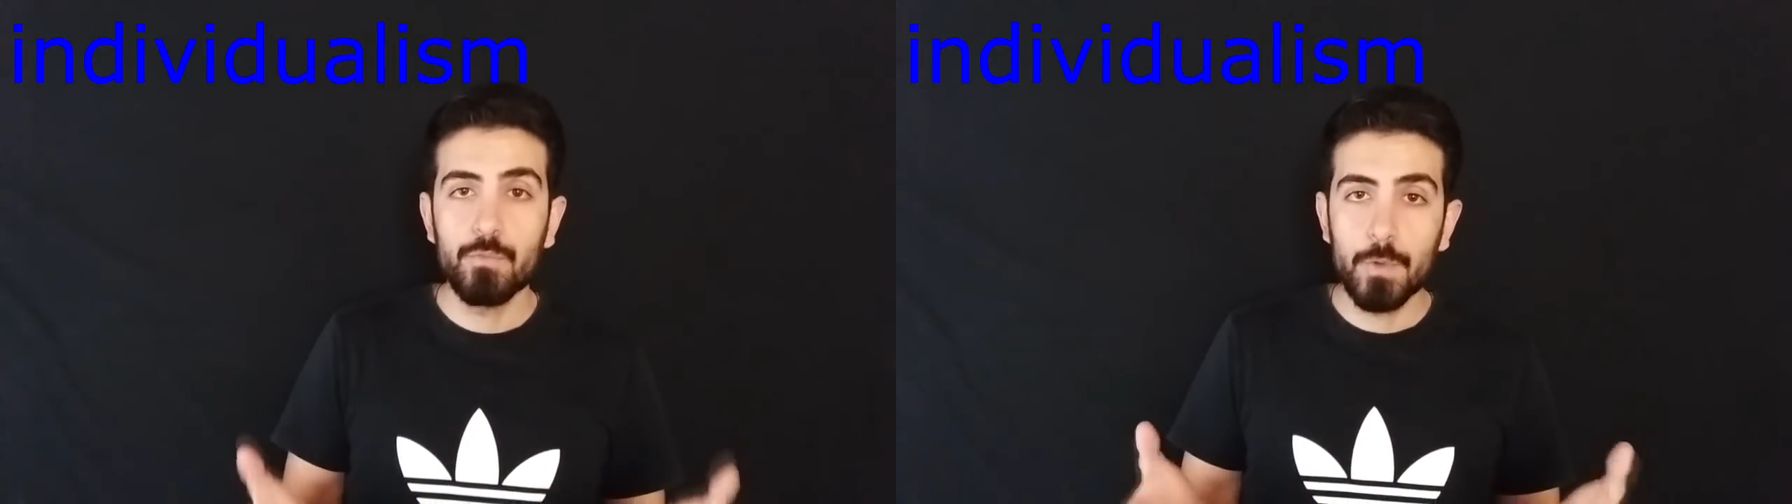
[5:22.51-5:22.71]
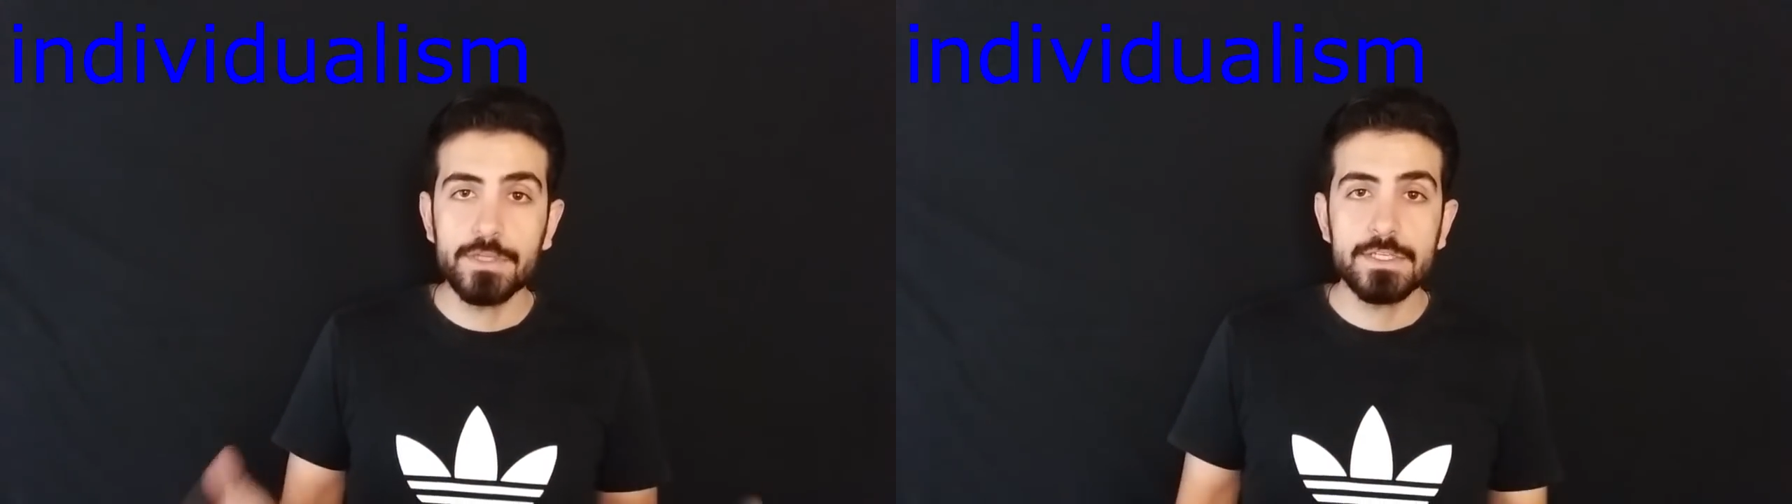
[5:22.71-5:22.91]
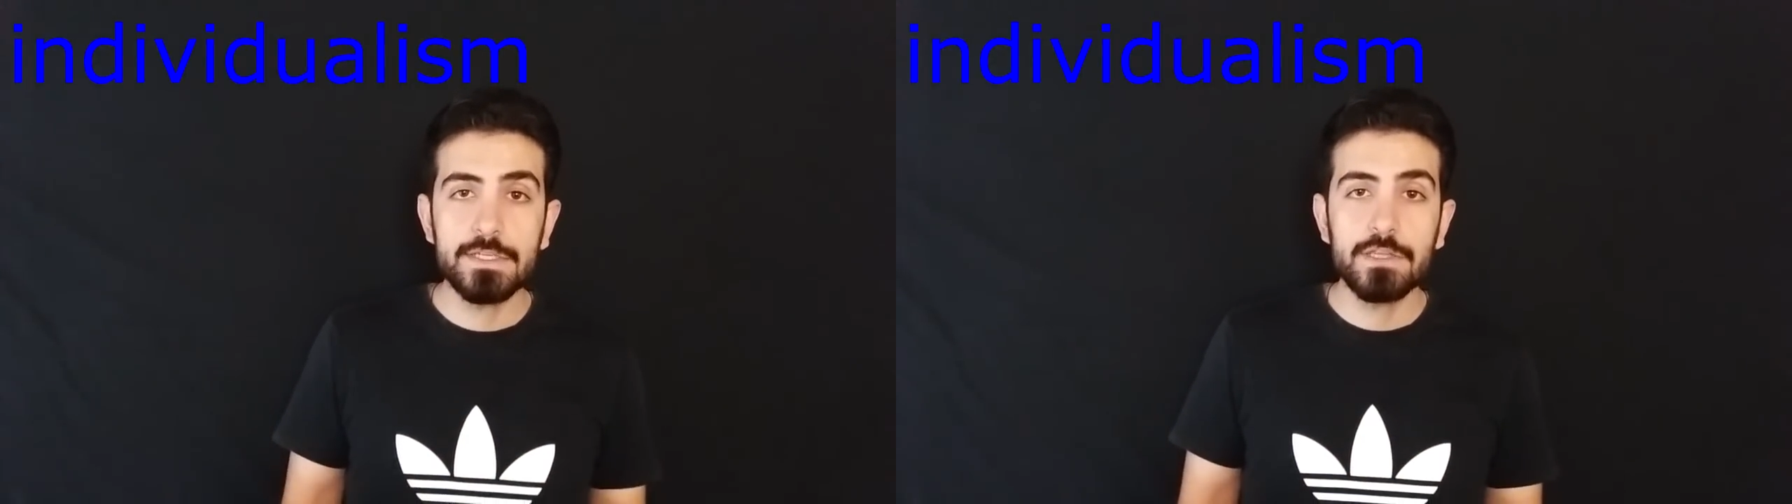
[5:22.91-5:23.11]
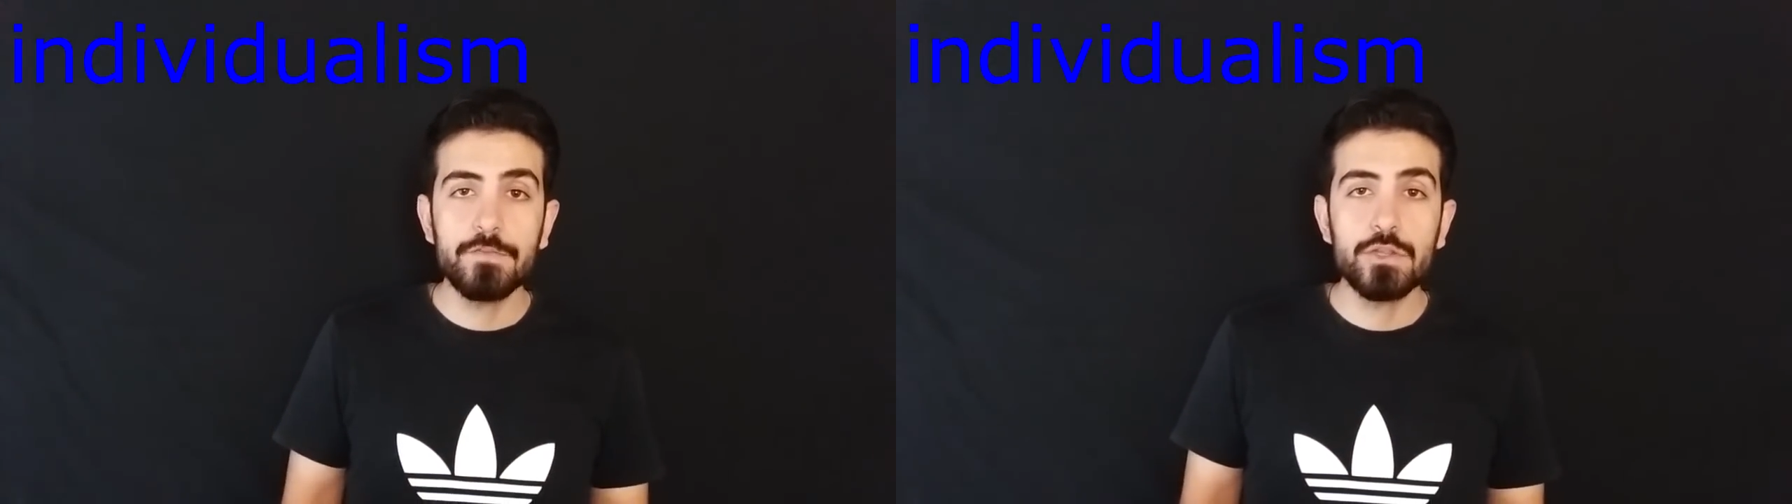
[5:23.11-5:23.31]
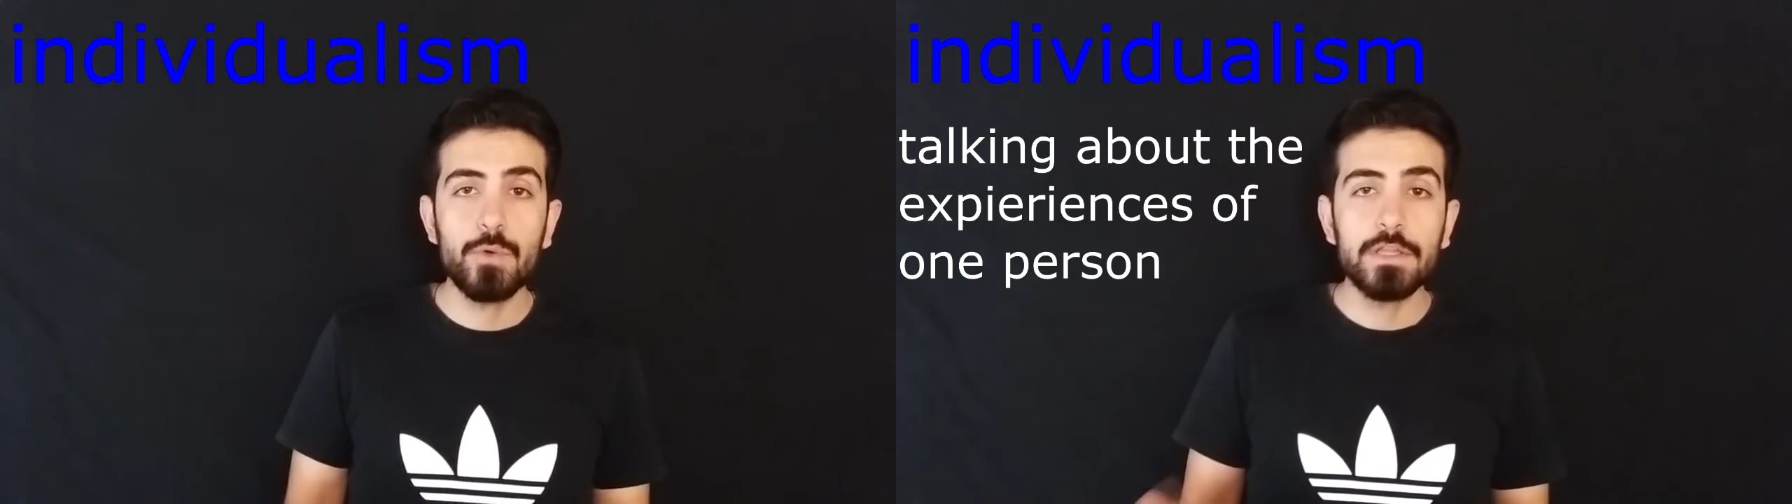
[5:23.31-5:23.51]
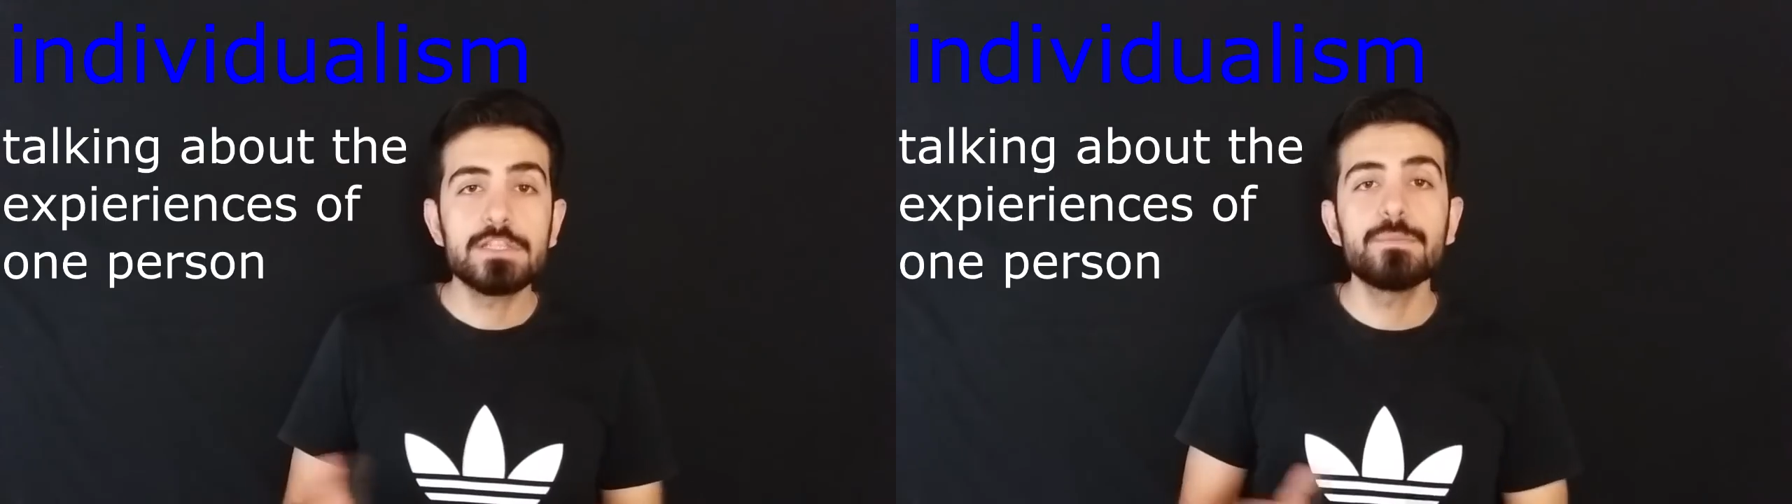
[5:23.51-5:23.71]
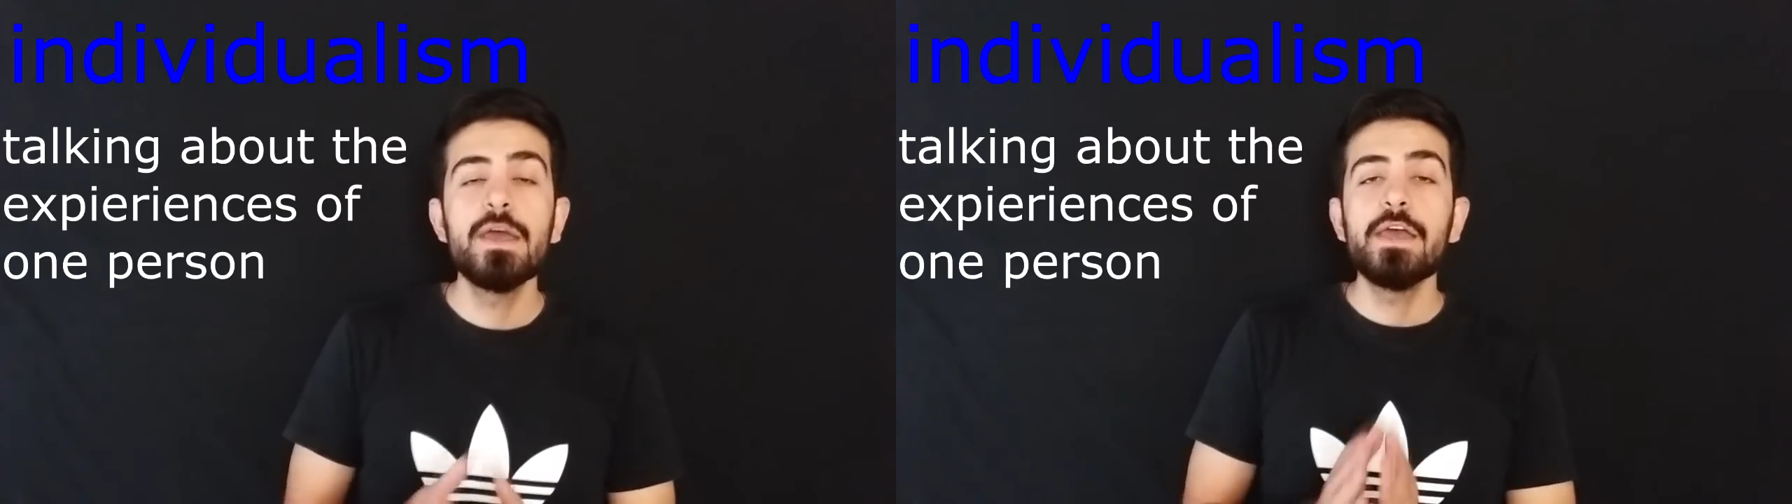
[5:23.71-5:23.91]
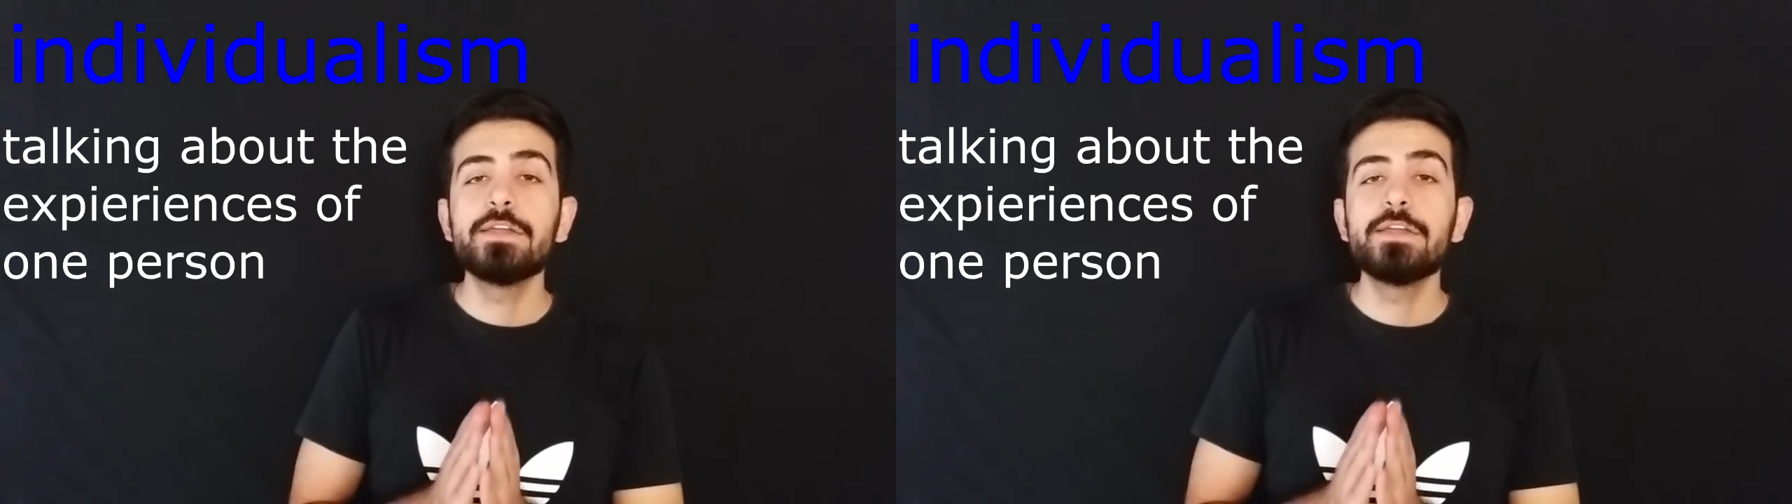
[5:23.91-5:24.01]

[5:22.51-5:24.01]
What is individualism?